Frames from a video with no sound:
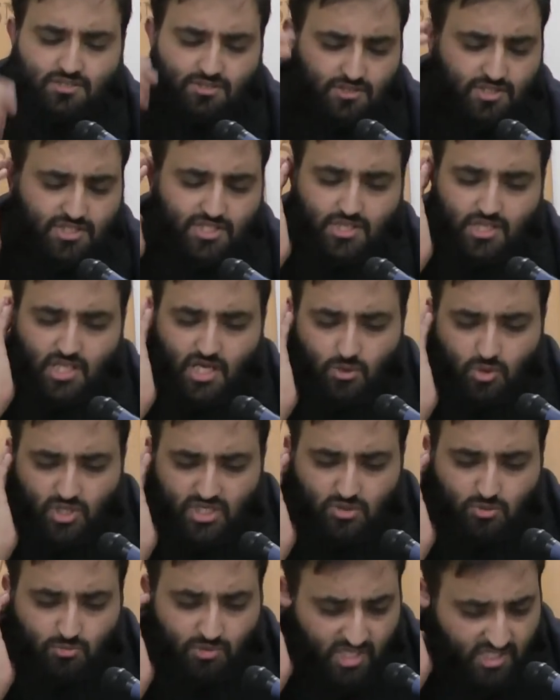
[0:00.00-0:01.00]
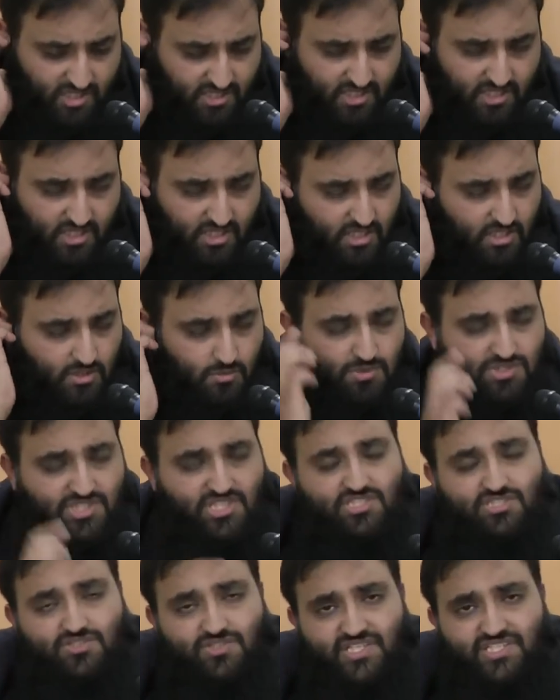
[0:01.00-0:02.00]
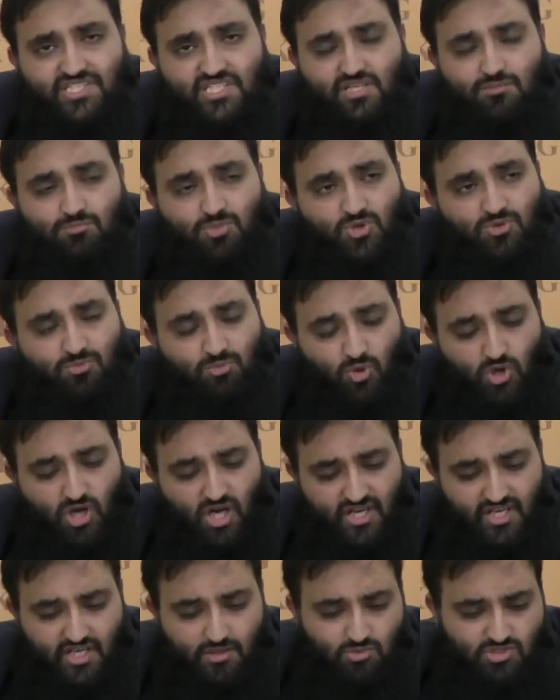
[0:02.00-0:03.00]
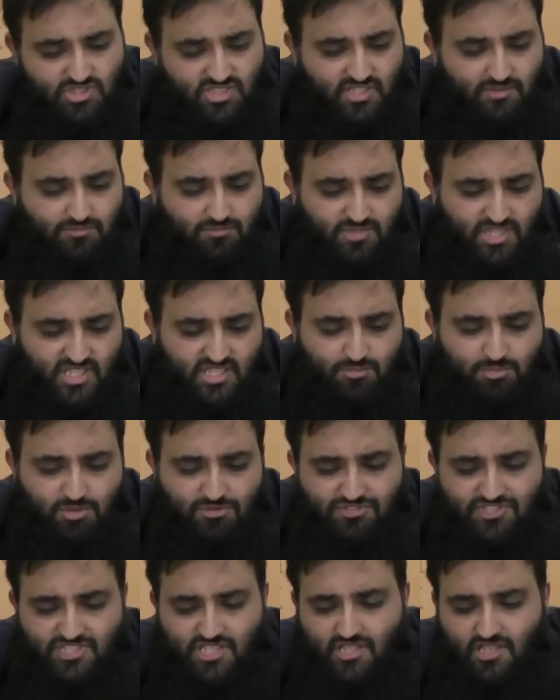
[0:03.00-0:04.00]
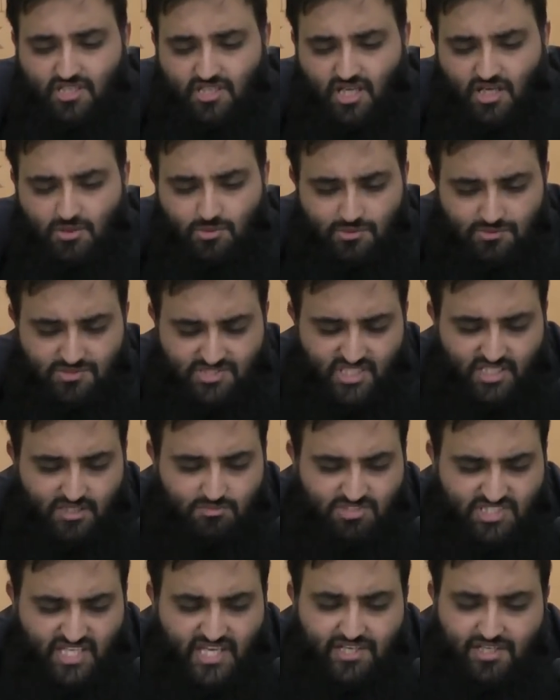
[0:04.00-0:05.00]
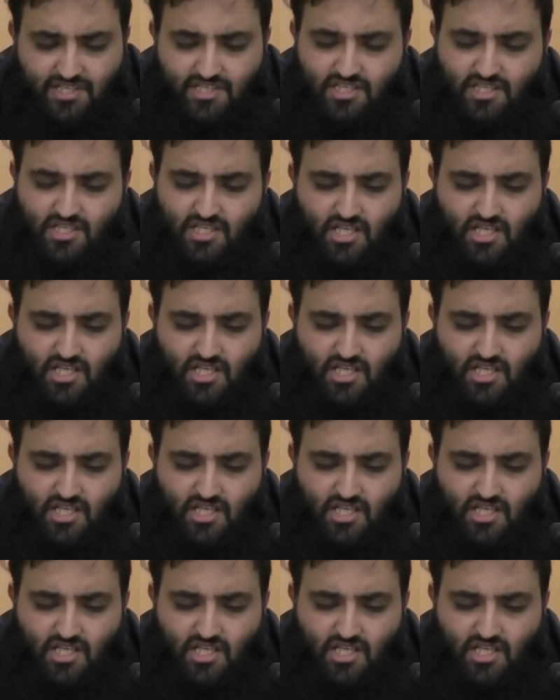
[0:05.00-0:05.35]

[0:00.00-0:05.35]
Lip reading: radiallahu anhuma, which is narrated in both Bukhari and Muslim, that the Prophet sallallahu alaihi wasallam said,